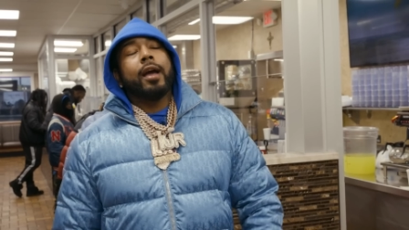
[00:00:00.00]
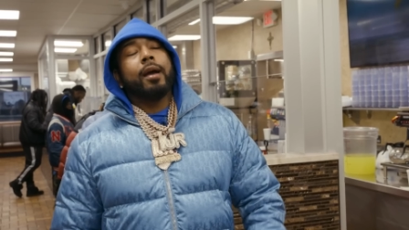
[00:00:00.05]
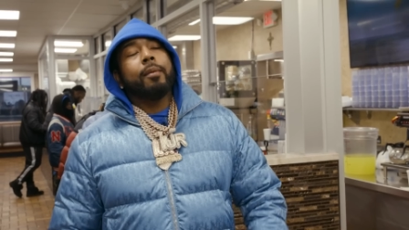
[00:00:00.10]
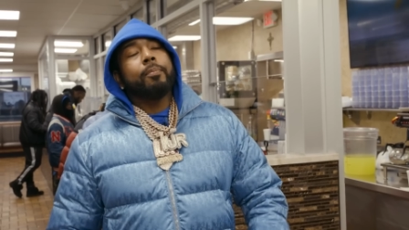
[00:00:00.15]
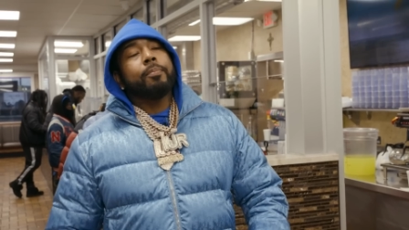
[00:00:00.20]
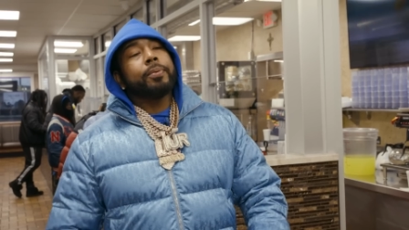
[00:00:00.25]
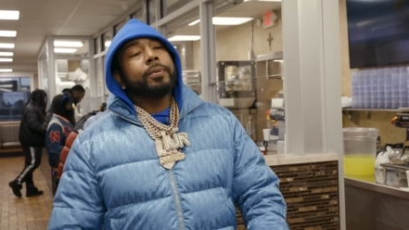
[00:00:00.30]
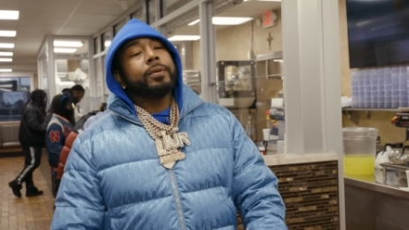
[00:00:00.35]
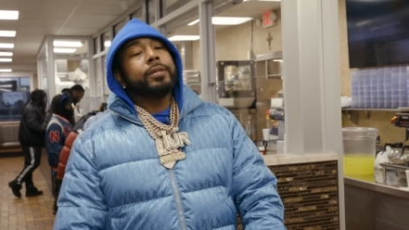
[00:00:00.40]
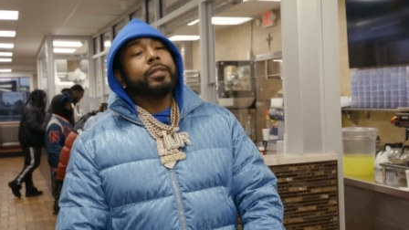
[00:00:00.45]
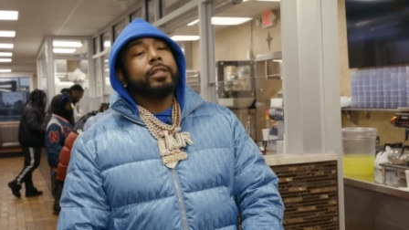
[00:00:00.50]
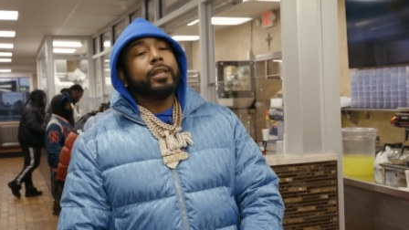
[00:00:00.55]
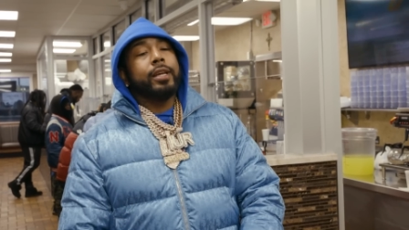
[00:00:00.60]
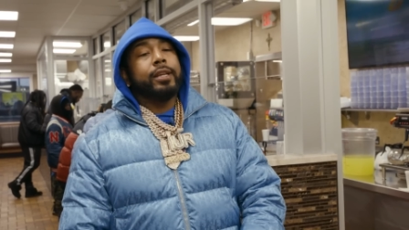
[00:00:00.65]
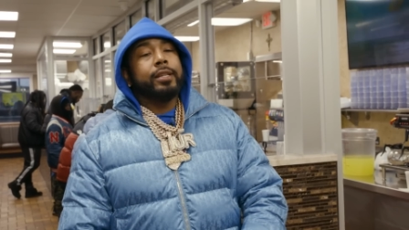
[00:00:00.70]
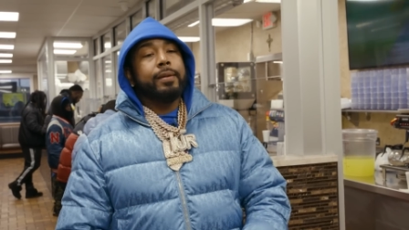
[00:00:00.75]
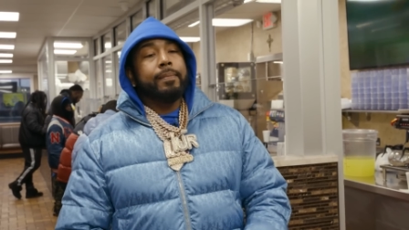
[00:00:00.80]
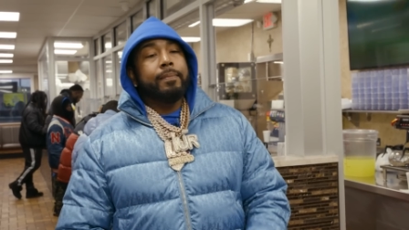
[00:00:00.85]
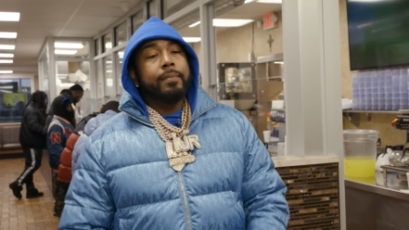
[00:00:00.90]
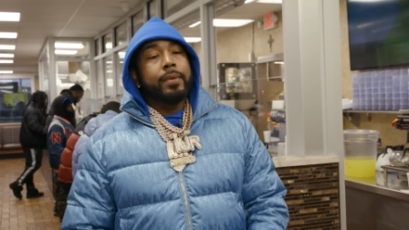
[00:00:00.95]
I
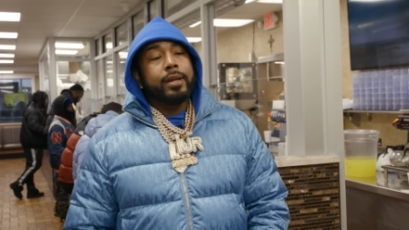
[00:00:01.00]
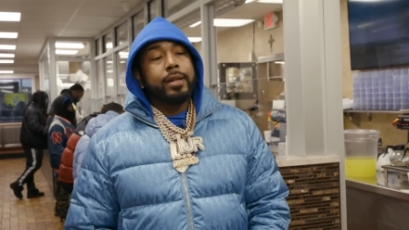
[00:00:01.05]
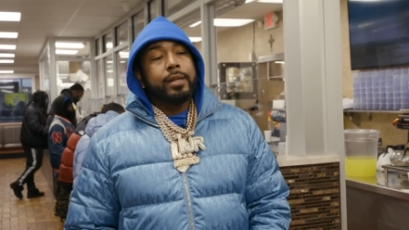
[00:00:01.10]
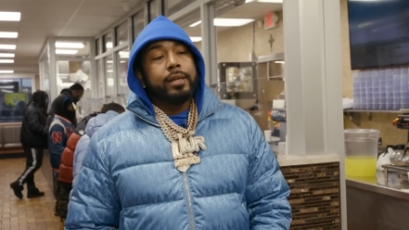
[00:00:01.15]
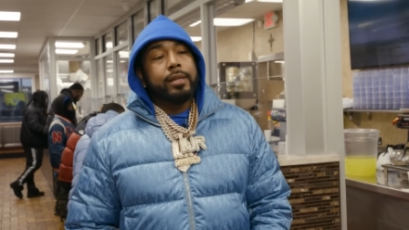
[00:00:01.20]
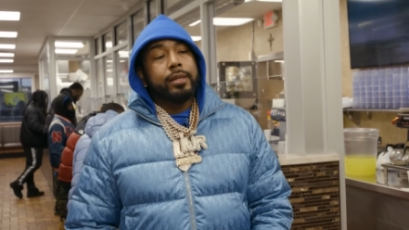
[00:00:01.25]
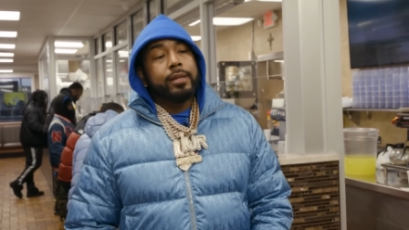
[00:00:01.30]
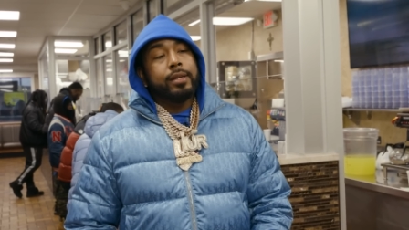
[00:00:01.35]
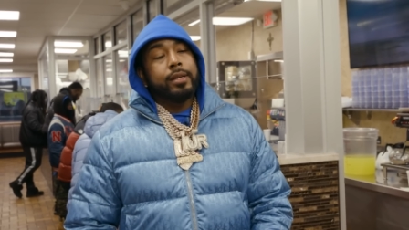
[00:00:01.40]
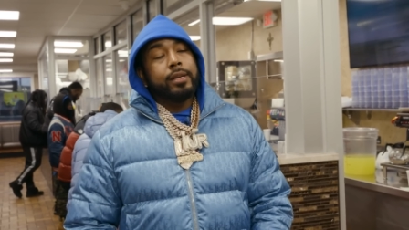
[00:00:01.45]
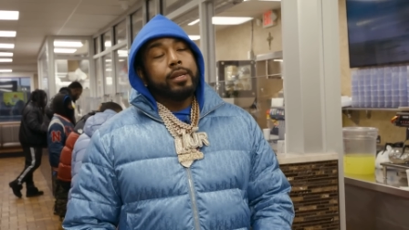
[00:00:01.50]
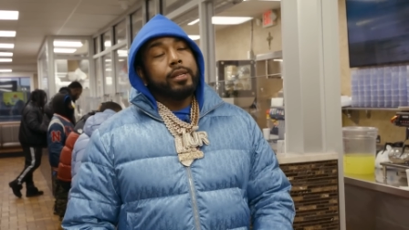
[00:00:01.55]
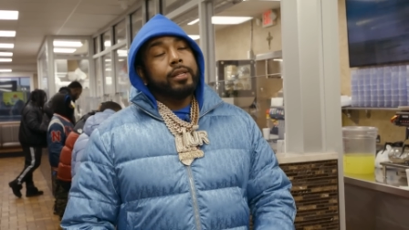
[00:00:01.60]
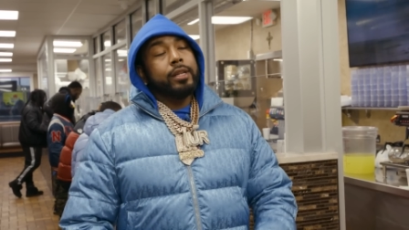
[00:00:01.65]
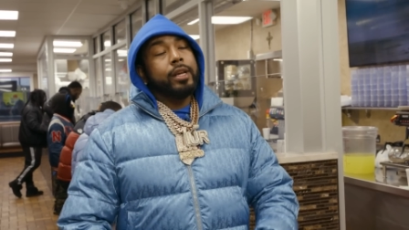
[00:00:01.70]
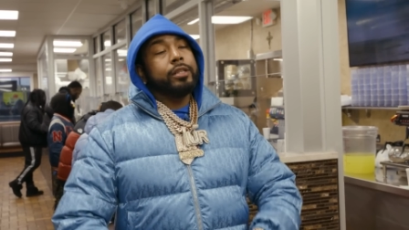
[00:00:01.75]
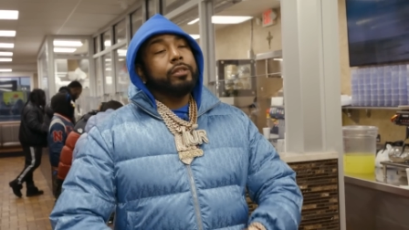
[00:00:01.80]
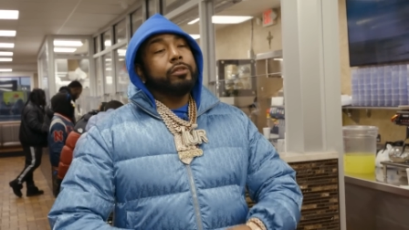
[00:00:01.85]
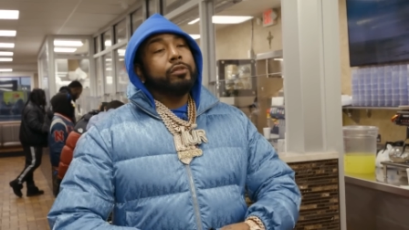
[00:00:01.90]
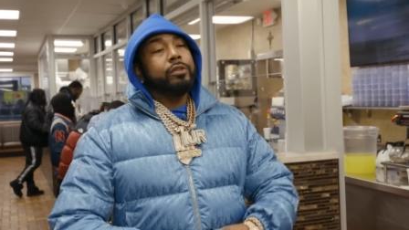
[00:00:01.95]
appreciate the money
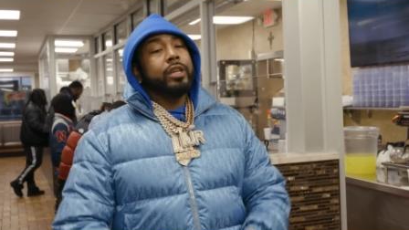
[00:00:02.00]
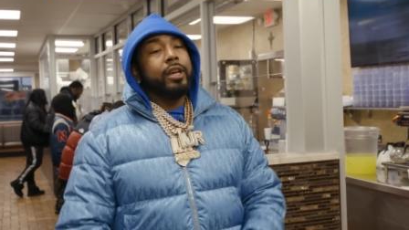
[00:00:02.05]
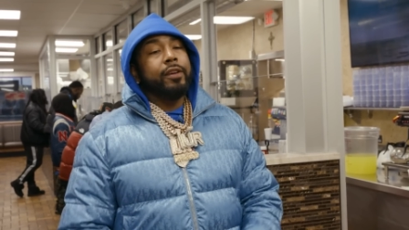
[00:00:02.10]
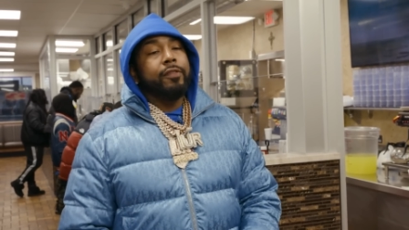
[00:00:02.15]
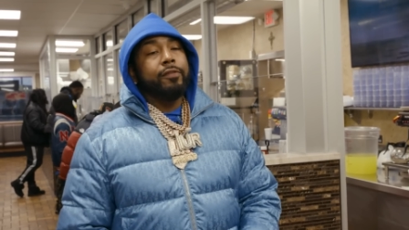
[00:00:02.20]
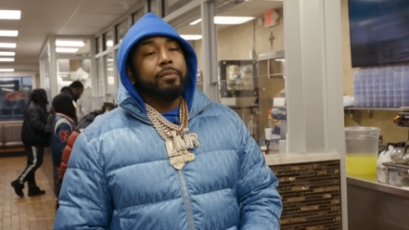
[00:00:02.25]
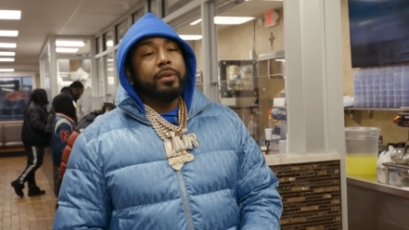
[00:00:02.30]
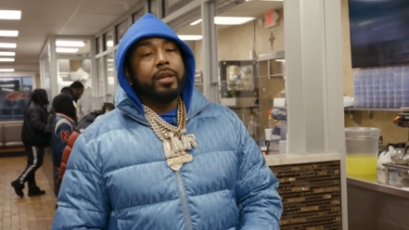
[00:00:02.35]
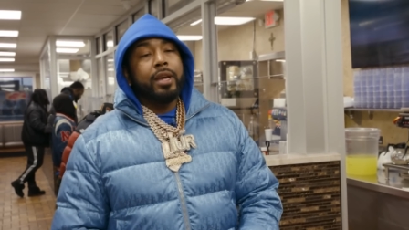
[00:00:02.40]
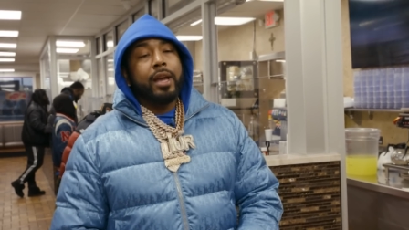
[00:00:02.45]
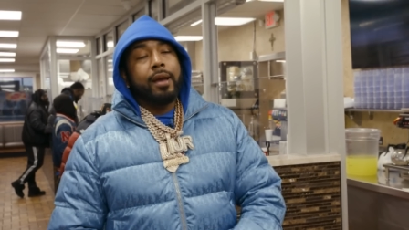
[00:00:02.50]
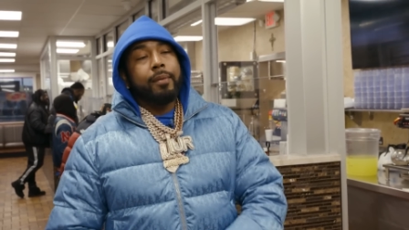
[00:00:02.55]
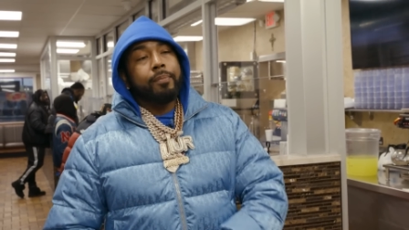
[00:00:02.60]
that you are giving me.